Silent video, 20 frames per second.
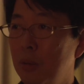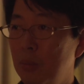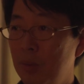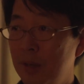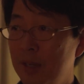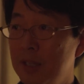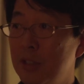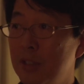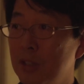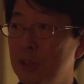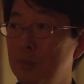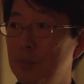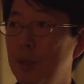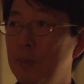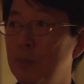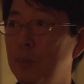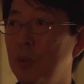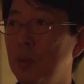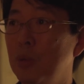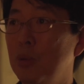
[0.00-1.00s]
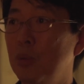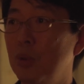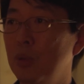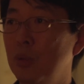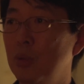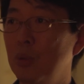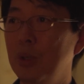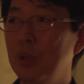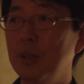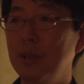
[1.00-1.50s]
religious people, who
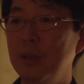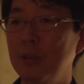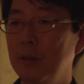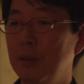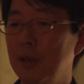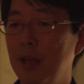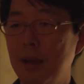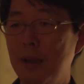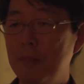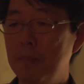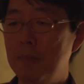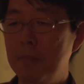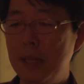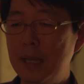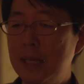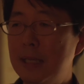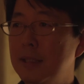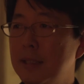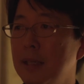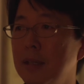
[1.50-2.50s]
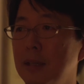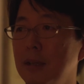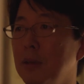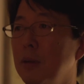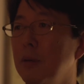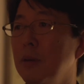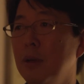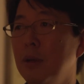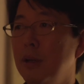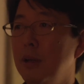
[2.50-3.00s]
are doing amazing,
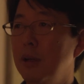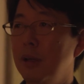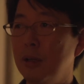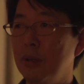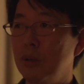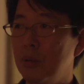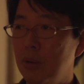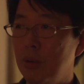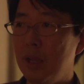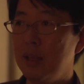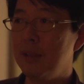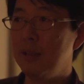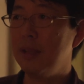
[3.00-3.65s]
great